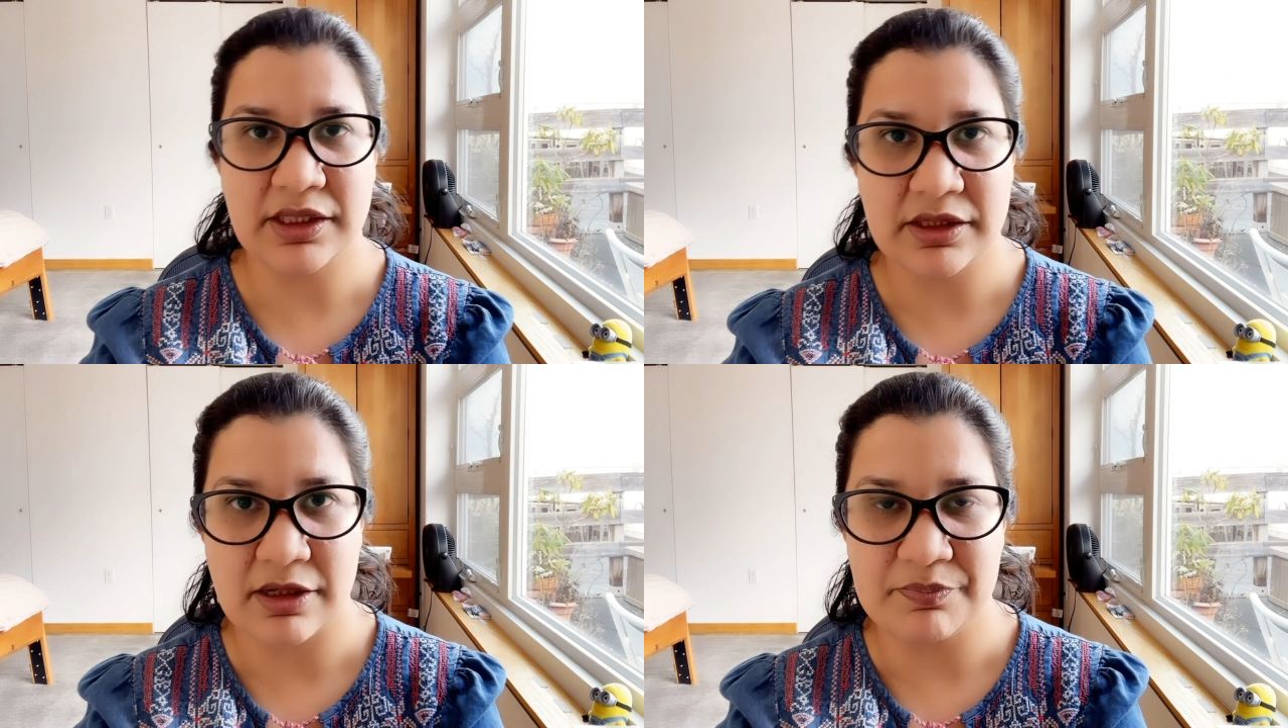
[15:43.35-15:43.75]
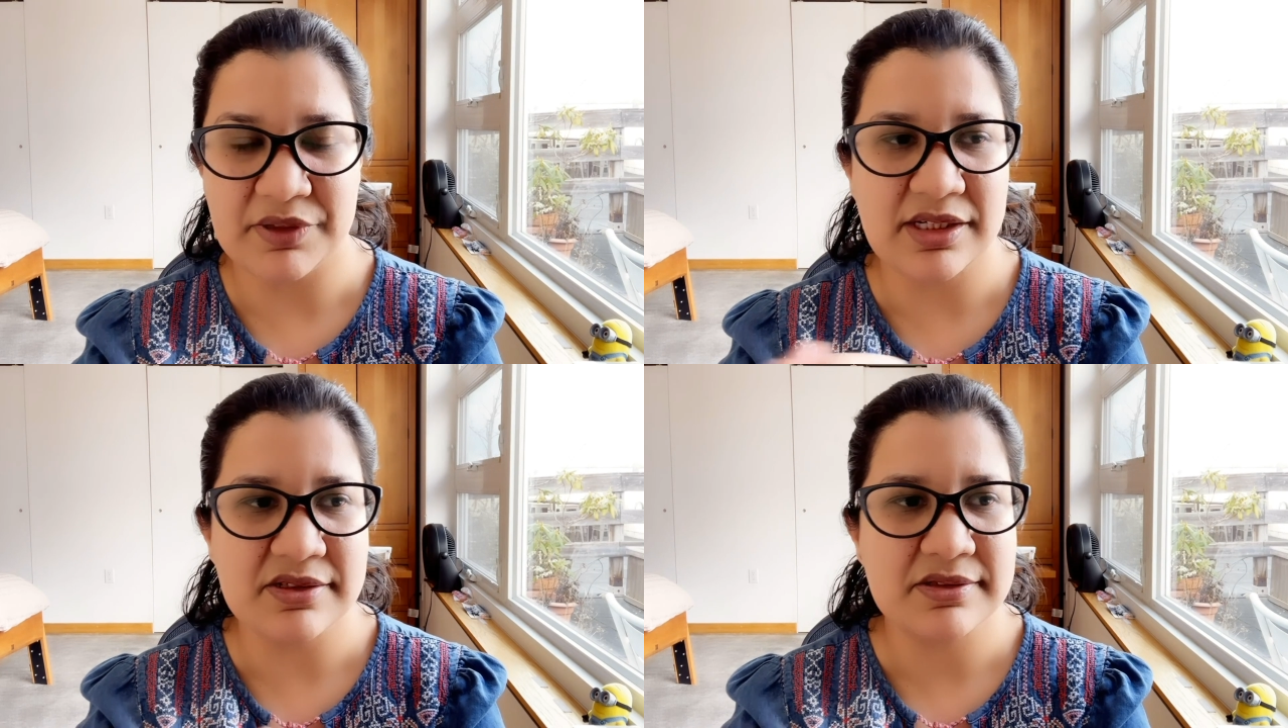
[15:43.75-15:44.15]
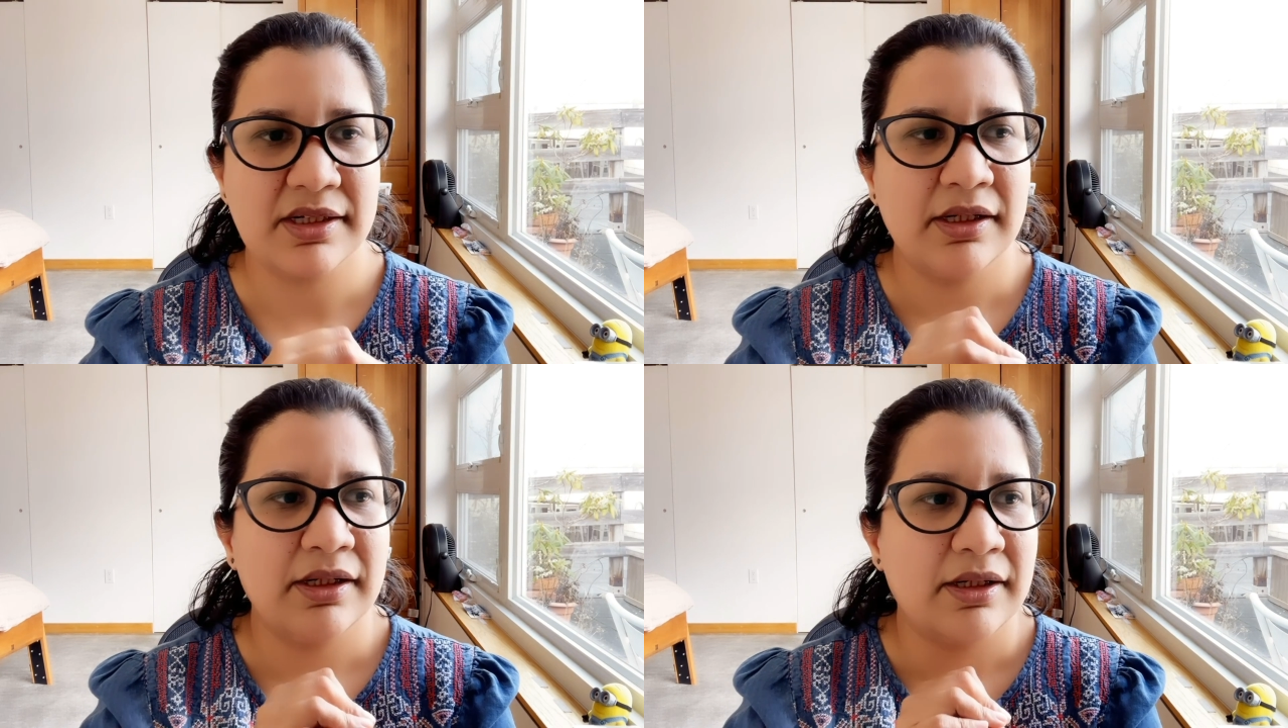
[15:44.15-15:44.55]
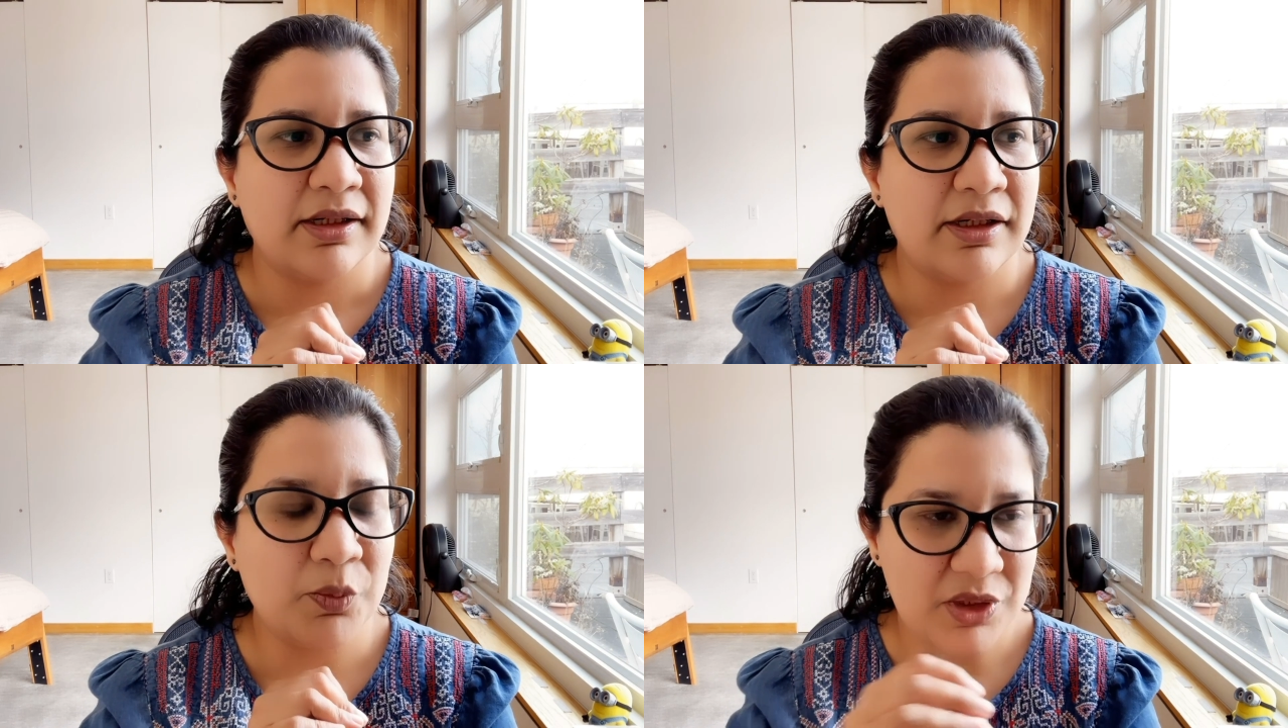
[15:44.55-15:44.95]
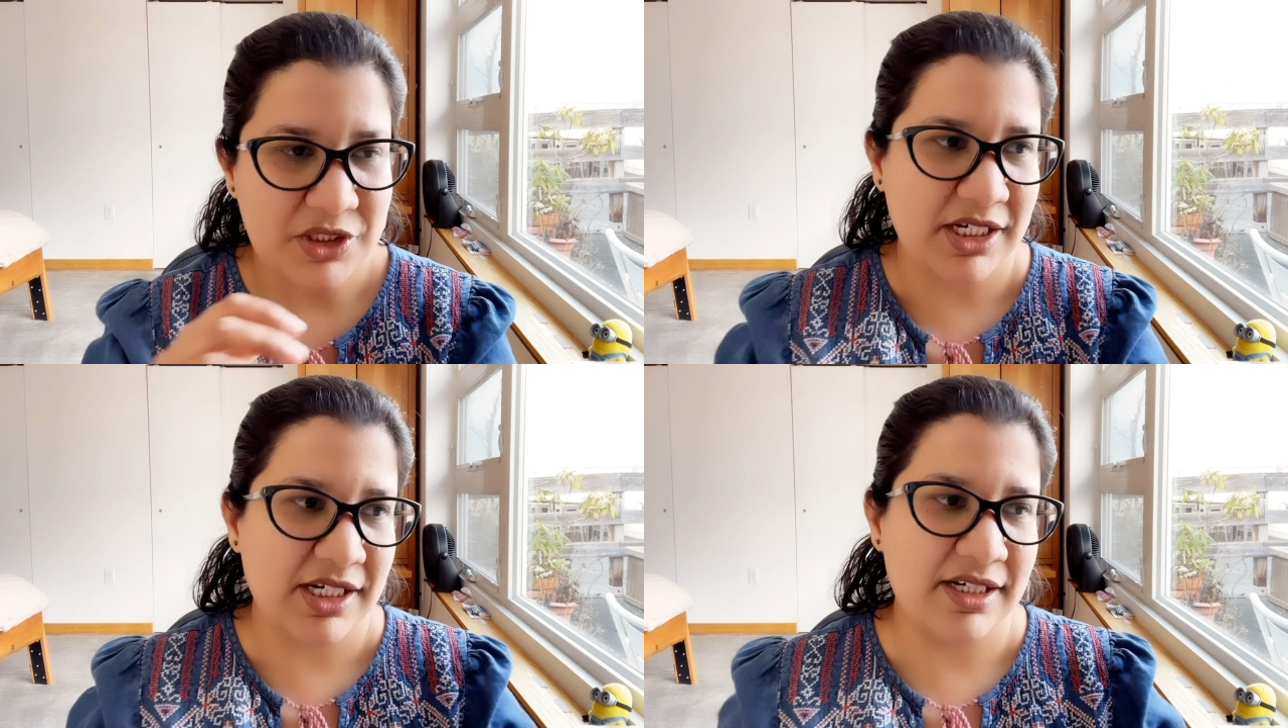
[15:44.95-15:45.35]
other companies? In
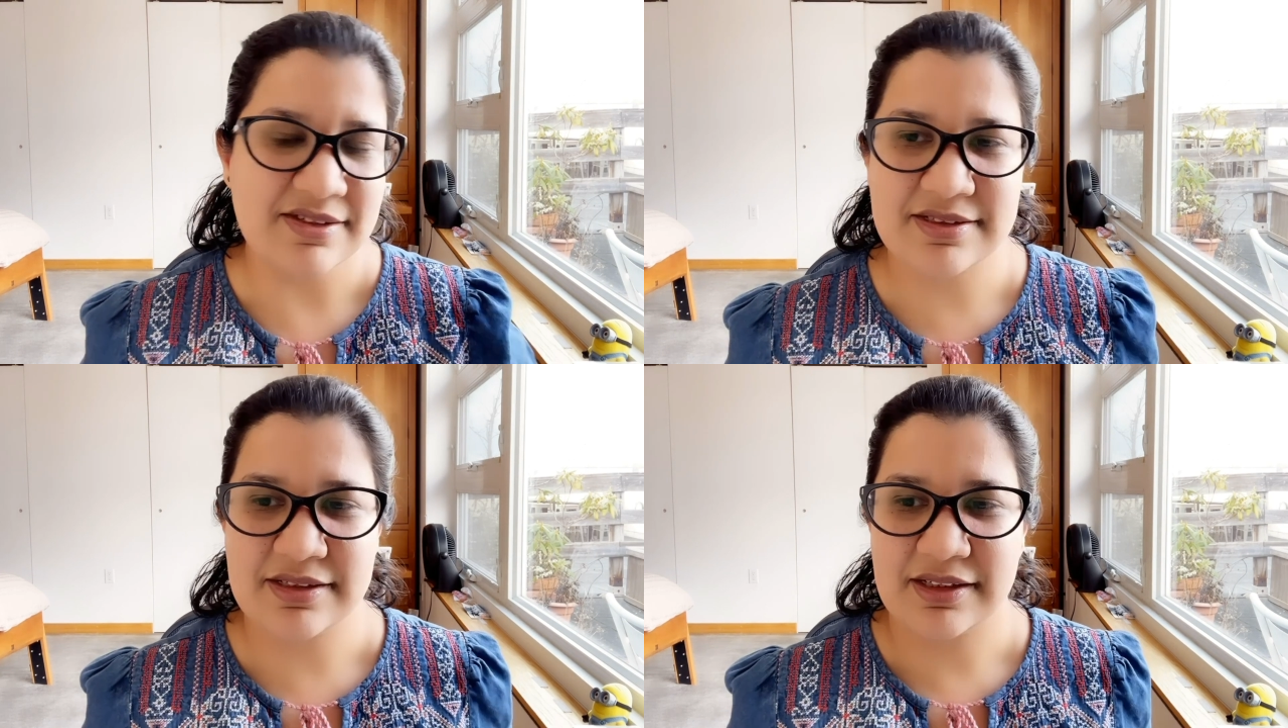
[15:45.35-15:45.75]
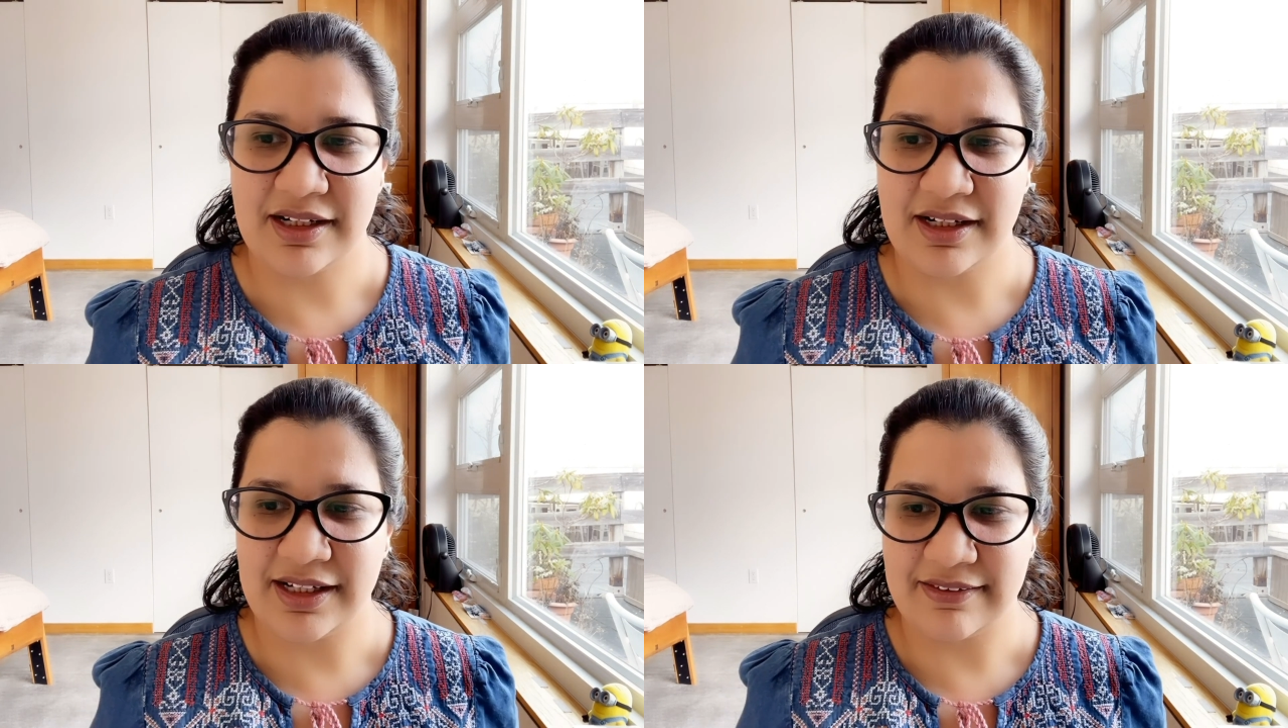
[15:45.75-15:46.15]
which case, I